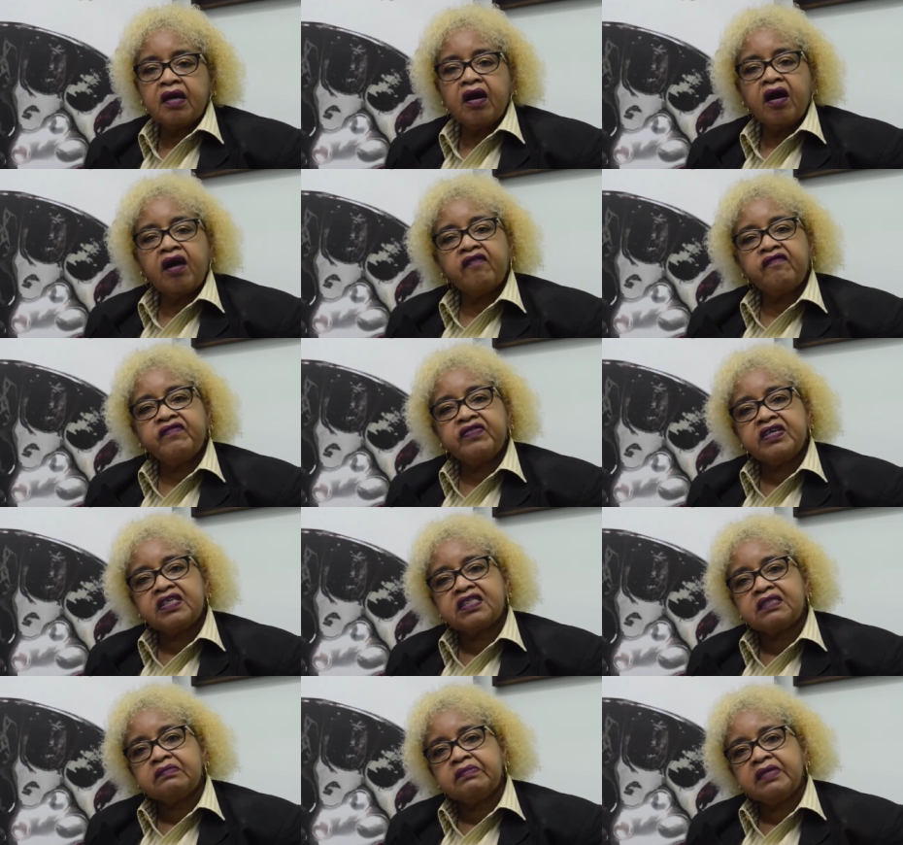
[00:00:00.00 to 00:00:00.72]
Our
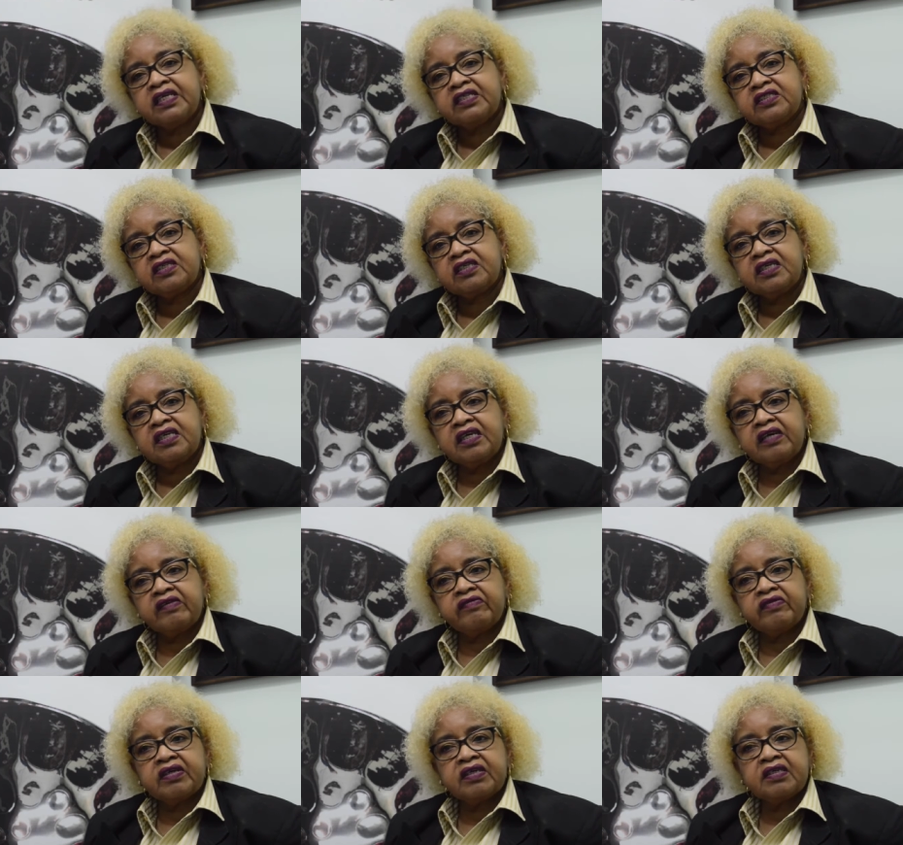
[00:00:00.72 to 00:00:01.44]
first major
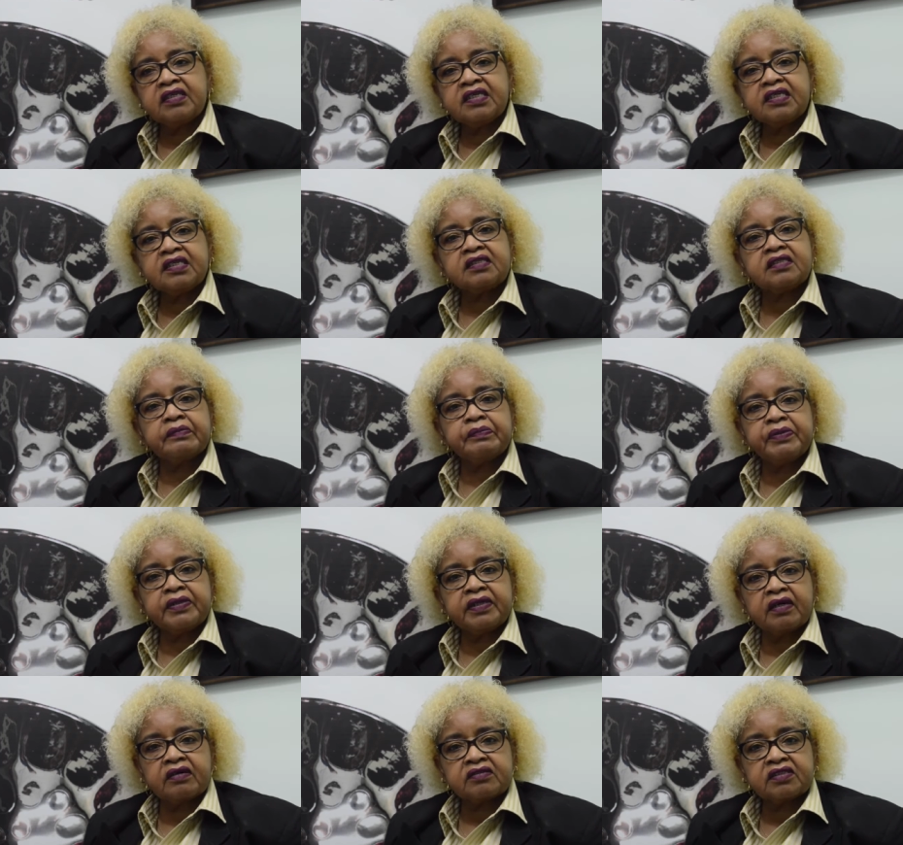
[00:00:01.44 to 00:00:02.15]
area is the
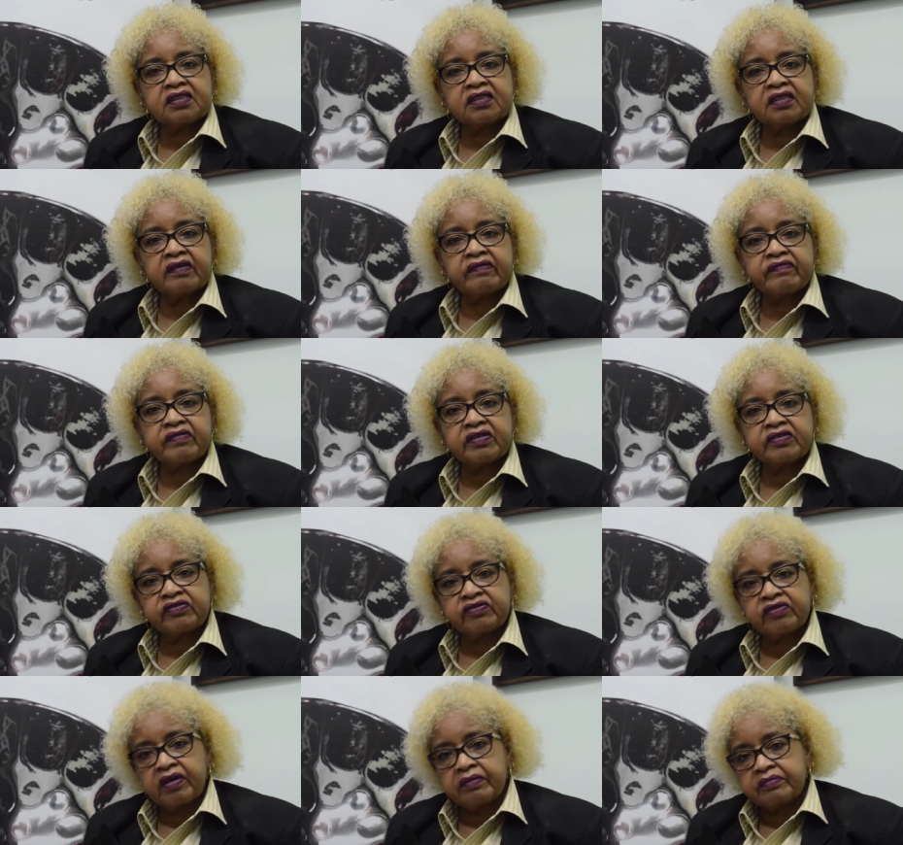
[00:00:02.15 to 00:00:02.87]
production of the
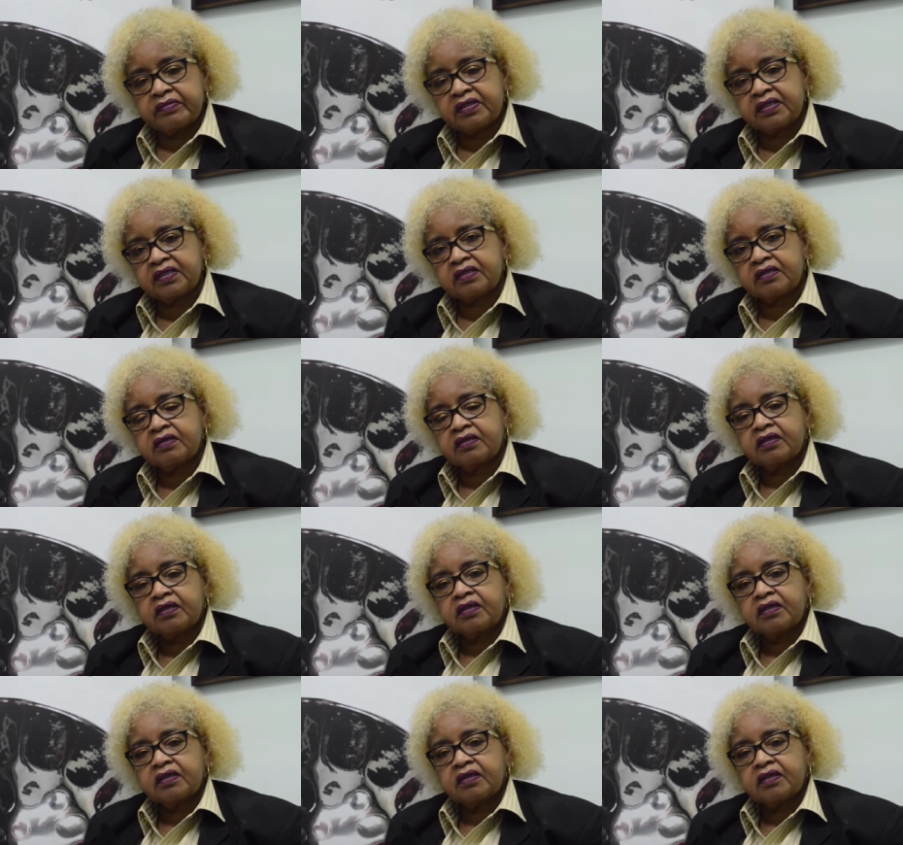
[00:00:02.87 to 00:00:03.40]
drums.